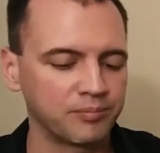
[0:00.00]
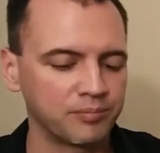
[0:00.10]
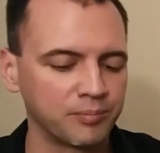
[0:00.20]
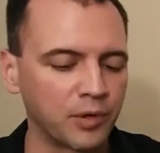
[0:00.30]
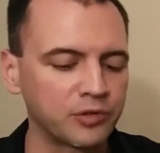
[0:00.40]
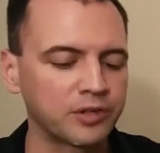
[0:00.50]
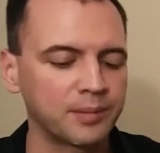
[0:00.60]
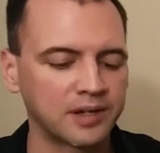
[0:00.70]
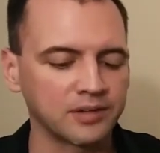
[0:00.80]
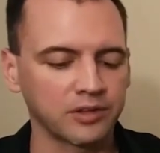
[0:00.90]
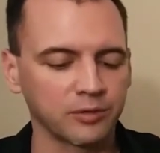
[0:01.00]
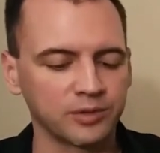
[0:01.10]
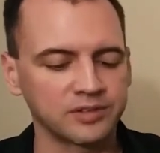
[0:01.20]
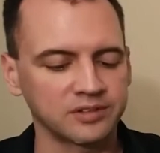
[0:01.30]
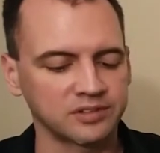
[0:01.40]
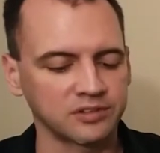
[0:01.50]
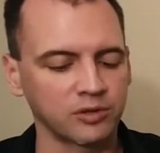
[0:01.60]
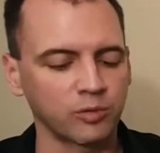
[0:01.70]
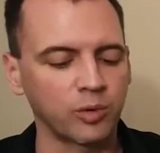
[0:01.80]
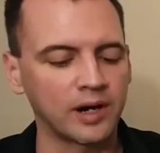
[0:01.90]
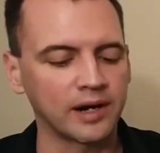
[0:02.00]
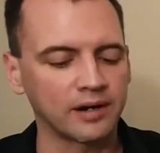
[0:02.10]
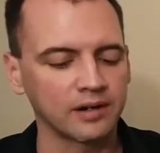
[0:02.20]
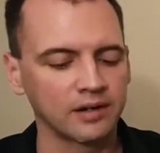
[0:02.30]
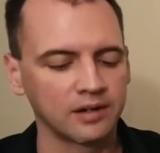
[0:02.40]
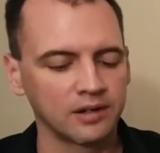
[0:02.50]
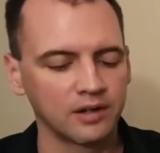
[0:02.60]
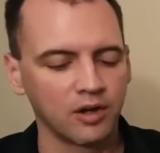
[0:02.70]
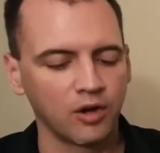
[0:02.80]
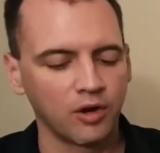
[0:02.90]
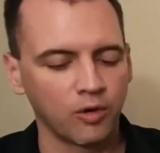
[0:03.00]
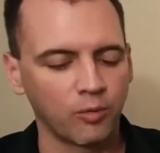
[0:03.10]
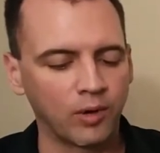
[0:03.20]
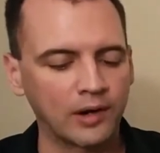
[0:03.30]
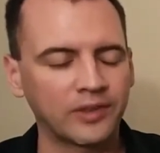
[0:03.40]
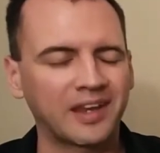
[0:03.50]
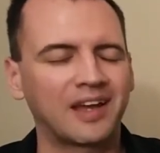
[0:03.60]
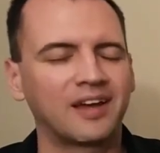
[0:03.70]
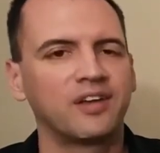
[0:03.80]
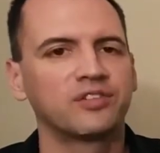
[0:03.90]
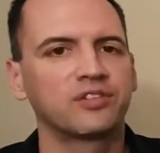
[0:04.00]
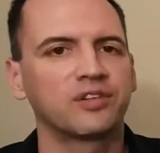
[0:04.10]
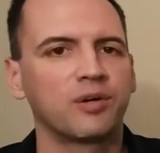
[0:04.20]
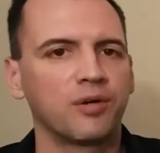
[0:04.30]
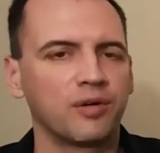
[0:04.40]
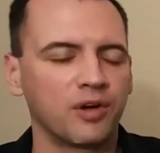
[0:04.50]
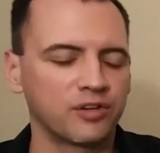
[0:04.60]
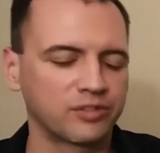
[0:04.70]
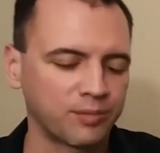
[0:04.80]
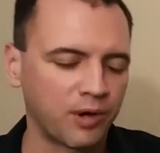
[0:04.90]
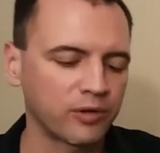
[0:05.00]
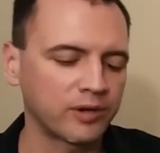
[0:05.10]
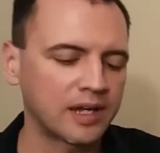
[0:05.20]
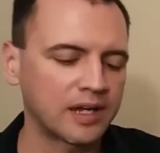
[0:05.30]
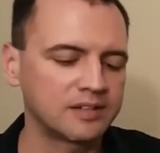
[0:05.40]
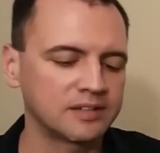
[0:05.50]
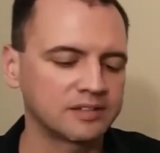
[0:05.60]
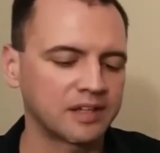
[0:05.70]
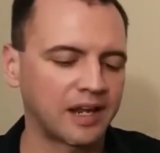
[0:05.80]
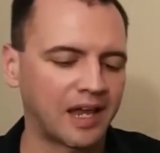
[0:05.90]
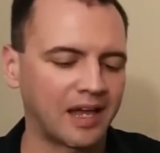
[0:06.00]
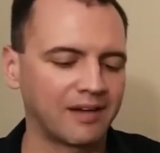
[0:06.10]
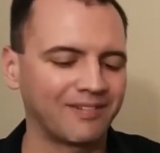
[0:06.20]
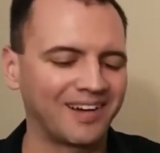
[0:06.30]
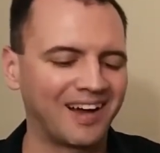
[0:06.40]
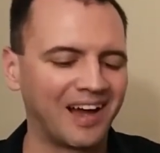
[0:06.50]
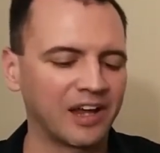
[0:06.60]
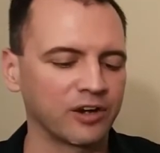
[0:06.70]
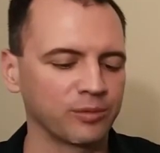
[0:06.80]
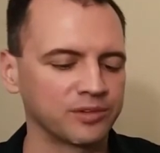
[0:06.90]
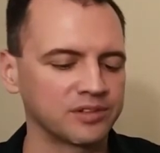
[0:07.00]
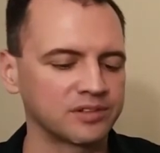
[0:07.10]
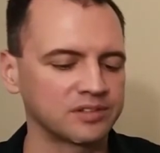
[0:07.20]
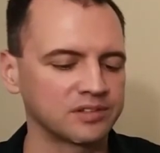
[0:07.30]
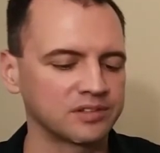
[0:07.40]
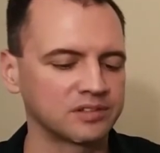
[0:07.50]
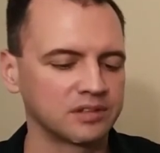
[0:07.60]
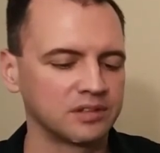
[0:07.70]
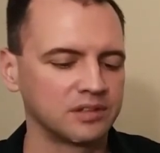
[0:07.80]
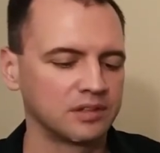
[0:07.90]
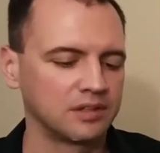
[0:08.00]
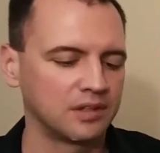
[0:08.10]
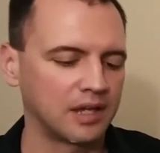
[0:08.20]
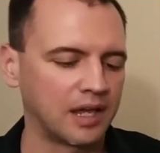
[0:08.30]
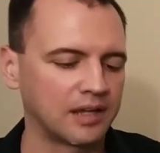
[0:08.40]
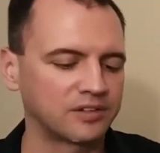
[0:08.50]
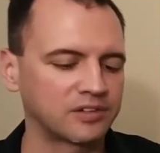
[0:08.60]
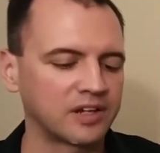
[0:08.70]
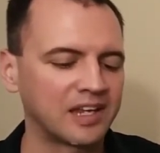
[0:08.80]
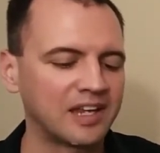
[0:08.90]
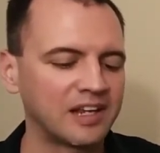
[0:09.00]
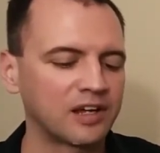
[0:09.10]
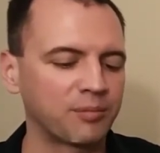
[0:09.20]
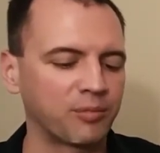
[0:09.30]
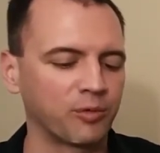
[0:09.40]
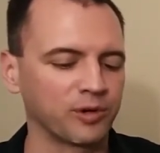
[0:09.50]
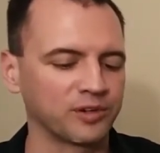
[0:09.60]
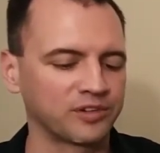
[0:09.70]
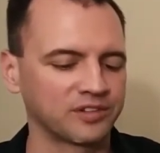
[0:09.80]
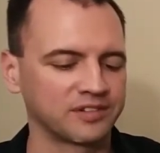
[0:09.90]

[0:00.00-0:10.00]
mostly because of the resistance of the wire. Wire that has a smaller gauge is going to have a higher resistance and it's going to heat up worse.